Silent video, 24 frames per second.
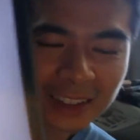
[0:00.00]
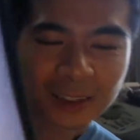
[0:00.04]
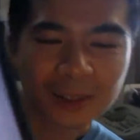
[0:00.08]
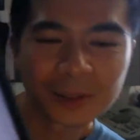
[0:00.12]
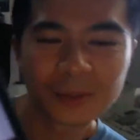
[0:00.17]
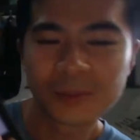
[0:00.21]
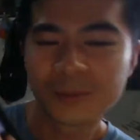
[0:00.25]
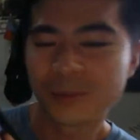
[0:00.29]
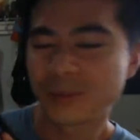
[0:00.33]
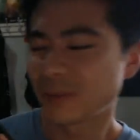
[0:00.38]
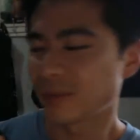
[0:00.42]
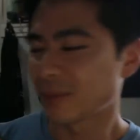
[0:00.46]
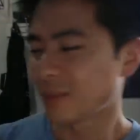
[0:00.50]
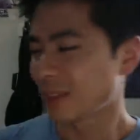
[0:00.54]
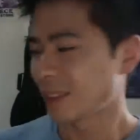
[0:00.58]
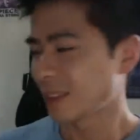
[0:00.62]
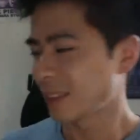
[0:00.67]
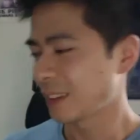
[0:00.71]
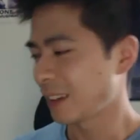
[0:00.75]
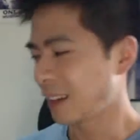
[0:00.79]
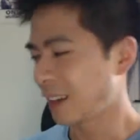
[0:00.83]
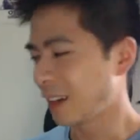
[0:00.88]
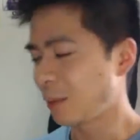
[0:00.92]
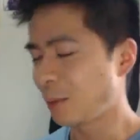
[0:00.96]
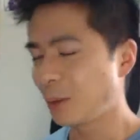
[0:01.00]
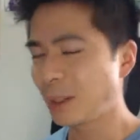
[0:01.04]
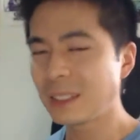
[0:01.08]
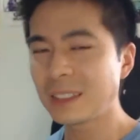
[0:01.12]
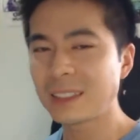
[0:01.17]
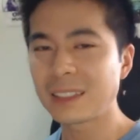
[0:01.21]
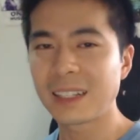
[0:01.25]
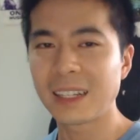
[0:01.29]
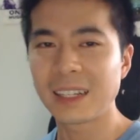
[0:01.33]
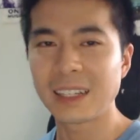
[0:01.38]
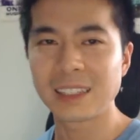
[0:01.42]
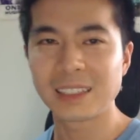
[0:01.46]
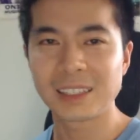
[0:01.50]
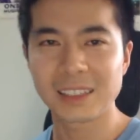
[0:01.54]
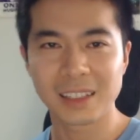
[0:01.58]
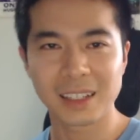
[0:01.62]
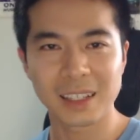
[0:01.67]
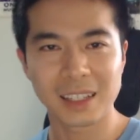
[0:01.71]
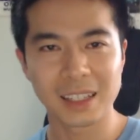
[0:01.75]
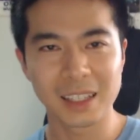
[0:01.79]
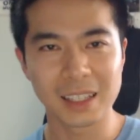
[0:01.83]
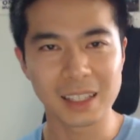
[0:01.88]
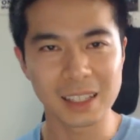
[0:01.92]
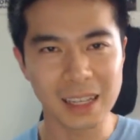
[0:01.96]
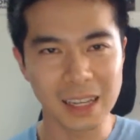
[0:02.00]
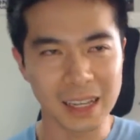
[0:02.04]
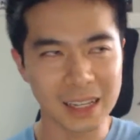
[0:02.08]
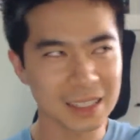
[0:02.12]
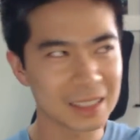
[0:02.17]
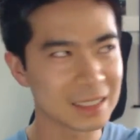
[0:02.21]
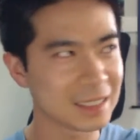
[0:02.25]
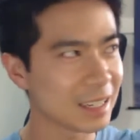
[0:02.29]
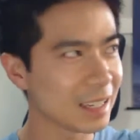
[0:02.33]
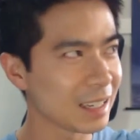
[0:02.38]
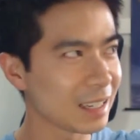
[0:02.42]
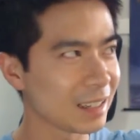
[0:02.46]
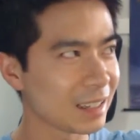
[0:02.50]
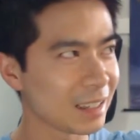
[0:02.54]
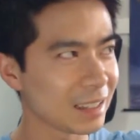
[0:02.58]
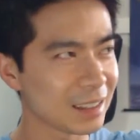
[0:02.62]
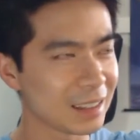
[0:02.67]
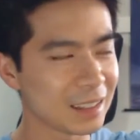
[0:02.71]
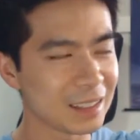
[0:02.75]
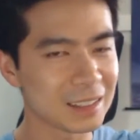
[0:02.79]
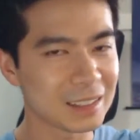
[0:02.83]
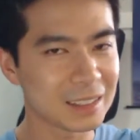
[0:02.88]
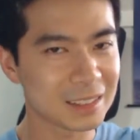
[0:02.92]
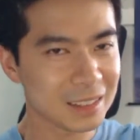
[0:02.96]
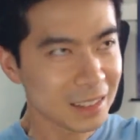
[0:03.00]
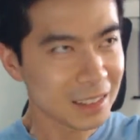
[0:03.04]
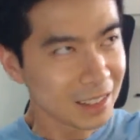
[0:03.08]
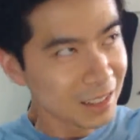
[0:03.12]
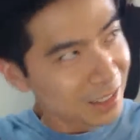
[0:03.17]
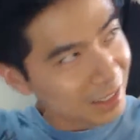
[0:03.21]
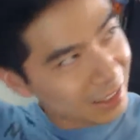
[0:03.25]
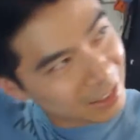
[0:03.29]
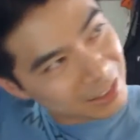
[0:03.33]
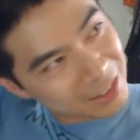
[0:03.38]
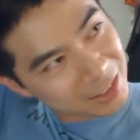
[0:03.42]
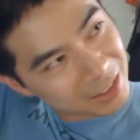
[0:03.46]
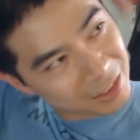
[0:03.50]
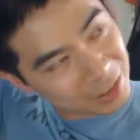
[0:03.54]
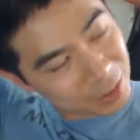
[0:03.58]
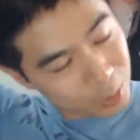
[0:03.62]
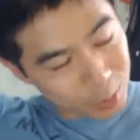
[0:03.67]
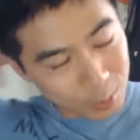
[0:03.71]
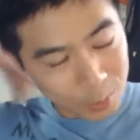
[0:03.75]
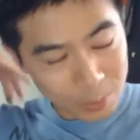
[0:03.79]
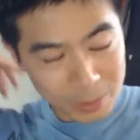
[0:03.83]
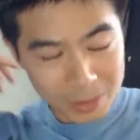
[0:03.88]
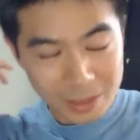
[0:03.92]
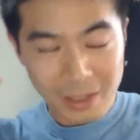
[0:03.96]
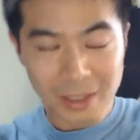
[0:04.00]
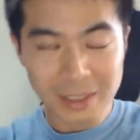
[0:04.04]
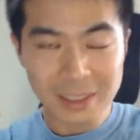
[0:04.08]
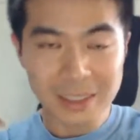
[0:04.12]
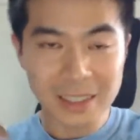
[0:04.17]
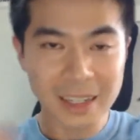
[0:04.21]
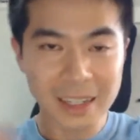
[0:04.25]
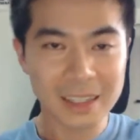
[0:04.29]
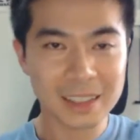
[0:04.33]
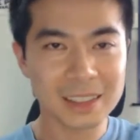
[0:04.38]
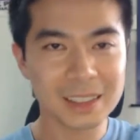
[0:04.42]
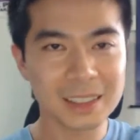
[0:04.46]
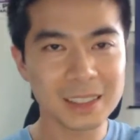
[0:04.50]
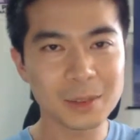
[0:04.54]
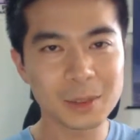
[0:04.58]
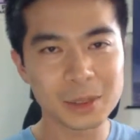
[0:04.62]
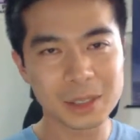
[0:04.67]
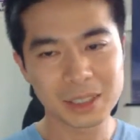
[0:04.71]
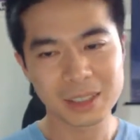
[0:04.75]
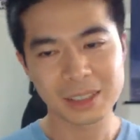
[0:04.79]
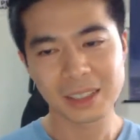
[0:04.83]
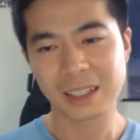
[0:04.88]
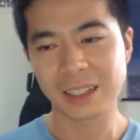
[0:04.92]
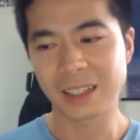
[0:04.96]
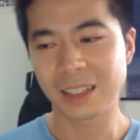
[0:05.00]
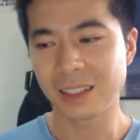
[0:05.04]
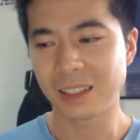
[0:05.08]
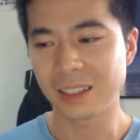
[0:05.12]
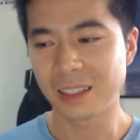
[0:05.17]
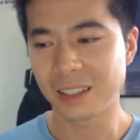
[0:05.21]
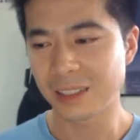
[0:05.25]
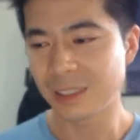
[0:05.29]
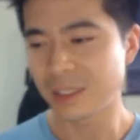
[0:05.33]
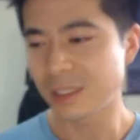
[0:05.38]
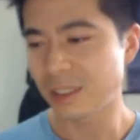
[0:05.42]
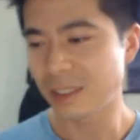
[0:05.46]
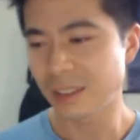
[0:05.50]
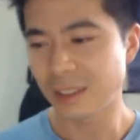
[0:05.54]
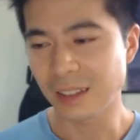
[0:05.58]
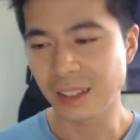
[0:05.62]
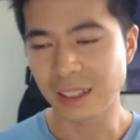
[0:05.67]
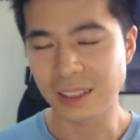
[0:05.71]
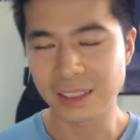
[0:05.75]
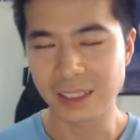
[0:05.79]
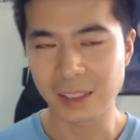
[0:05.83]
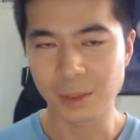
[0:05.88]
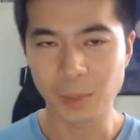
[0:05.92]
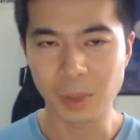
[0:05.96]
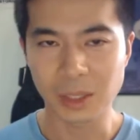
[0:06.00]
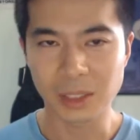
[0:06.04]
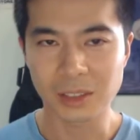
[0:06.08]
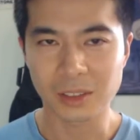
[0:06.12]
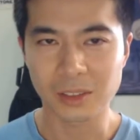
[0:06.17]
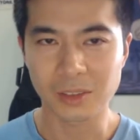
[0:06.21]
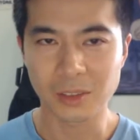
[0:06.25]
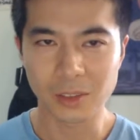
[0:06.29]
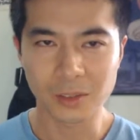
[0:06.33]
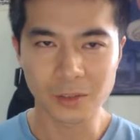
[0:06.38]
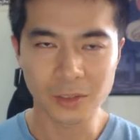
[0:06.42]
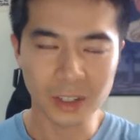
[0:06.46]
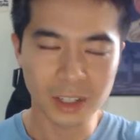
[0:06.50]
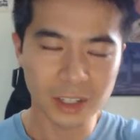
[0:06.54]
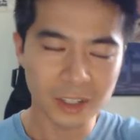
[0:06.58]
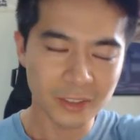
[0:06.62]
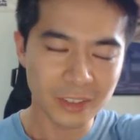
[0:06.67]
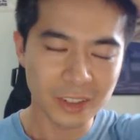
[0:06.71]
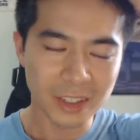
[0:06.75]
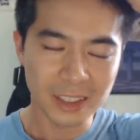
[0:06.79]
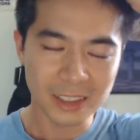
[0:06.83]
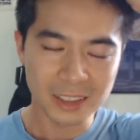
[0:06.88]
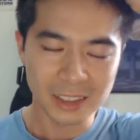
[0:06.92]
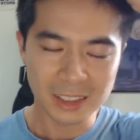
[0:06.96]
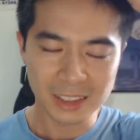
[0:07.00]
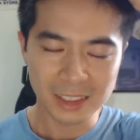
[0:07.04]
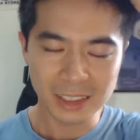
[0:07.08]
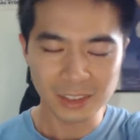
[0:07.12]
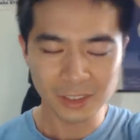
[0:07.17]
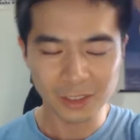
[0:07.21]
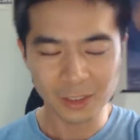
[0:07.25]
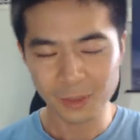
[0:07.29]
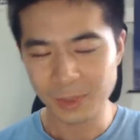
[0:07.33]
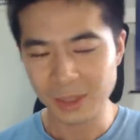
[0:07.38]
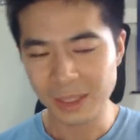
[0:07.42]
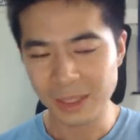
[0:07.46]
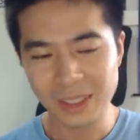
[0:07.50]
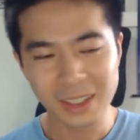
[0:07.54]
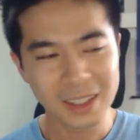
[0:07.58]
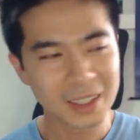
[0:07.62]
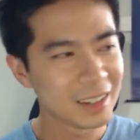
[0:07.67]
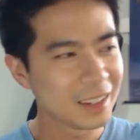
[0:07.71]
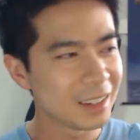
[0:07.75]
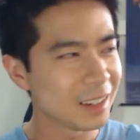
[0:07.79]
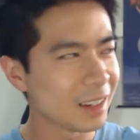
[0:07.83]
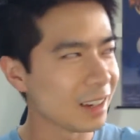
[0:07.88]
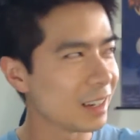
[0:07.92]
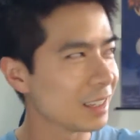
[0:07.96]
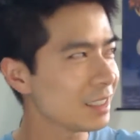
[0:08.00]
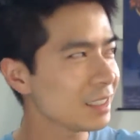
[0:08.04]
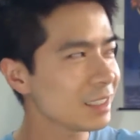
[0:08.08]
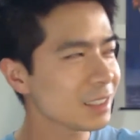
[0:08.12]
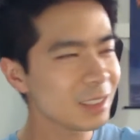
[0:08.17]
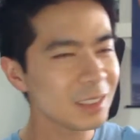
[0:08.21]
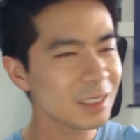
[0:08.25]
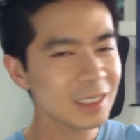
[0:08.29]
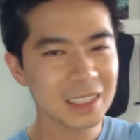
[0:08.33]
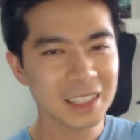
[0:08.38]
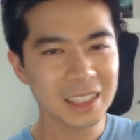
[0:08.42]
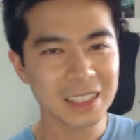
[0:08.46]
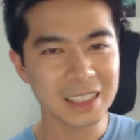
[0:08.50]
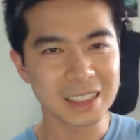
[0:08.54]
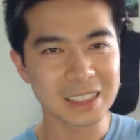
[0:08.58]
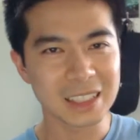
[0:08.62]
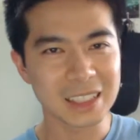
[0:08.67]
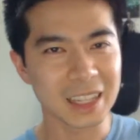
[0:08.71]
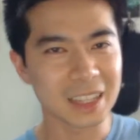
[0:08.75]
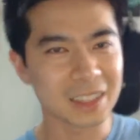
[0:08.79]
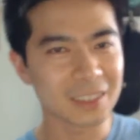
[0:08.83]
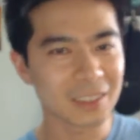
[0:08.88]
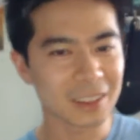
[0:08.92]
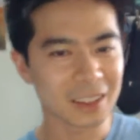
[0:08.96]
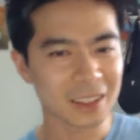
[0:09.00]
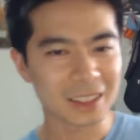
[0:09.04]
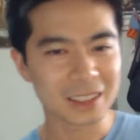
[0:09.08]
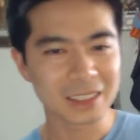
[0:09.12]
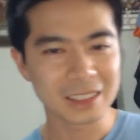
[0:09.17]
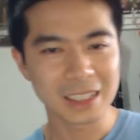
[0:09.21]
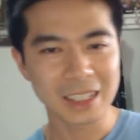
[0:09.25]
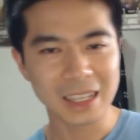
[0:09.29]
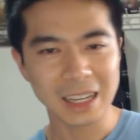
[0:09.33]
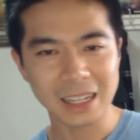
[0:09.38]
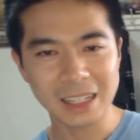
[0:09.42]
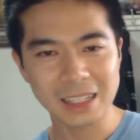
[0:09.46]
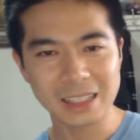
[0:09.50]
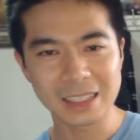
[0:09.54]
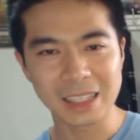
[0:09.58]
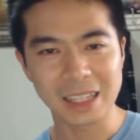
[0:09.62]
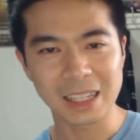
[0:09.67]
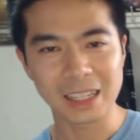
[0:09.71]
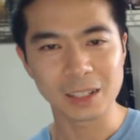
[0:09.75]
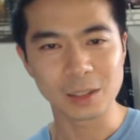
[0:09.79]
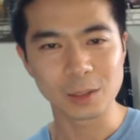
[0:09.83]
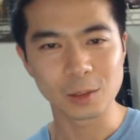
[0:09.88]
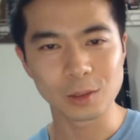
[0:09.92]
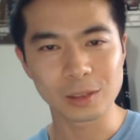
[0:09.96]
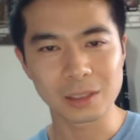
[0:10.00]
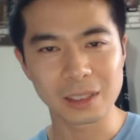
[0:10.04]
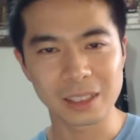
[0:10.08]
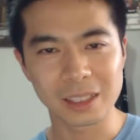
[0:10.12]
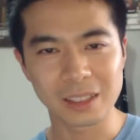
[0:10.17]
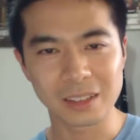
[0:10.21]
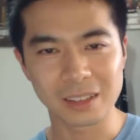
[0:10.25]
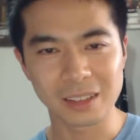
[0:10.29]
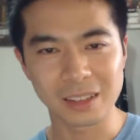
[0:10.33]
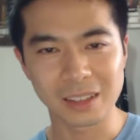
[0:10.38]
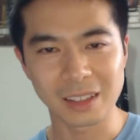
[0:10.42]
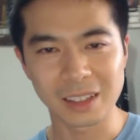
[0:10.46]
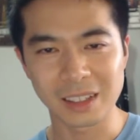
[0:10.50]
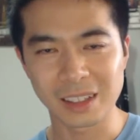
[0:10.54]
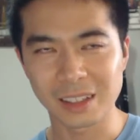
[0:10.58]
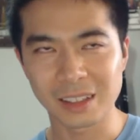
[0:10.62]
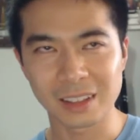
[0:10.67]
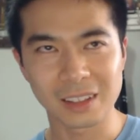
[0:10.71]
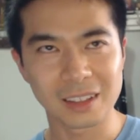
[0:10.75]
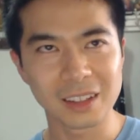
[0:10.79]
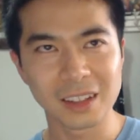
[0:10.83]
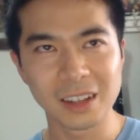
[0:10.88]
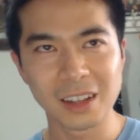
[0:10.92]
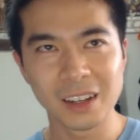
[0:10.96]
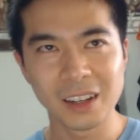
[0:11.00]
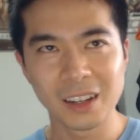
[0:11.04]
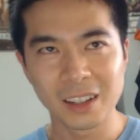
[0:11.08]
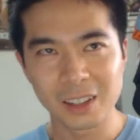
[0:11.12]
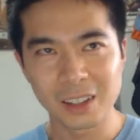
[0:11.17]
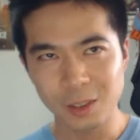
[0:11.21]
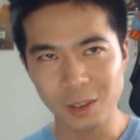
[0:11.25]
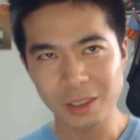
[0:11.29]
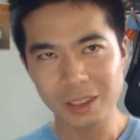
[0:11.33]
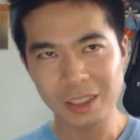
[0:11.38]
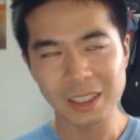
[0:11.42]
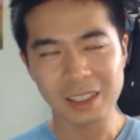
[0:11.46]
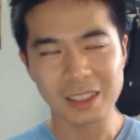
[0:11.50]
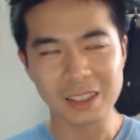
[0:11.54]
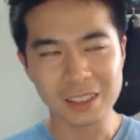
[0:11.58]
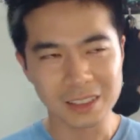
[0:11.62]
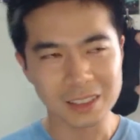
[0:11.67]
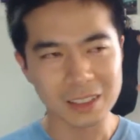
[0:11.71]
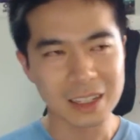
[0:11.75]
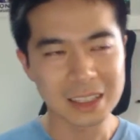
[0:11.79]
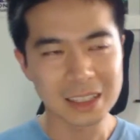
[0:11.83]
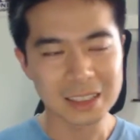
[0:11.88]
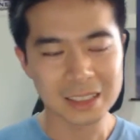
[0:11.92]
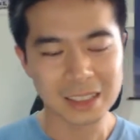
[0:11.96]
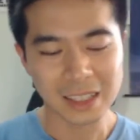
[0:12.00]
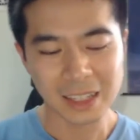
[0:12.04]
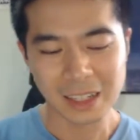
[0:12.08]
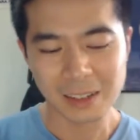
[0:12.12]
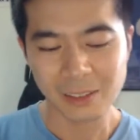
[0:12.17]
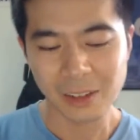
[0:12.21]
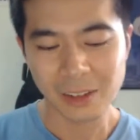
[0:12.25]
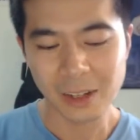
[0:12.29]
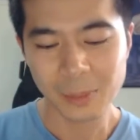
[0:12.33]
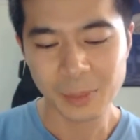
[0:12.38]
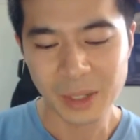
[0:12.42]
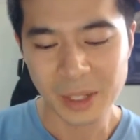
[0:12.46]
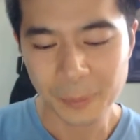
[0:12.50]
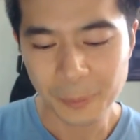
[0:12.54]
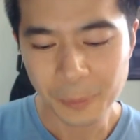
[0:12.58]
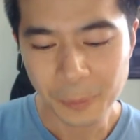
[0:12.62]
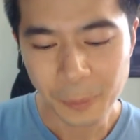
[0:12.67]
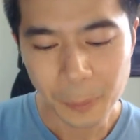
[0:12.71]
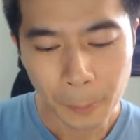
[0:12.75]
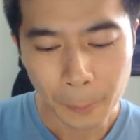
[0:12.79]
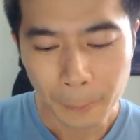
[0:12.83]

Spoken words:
at one stage, like, he had his hand like this, and the sword was going diagonally, which is like in this classic picture from Final Fantasy VII, but I just couldn't get his hand right, because he had his hand loosely on the thing, and I couldn't get the size of the hand right. But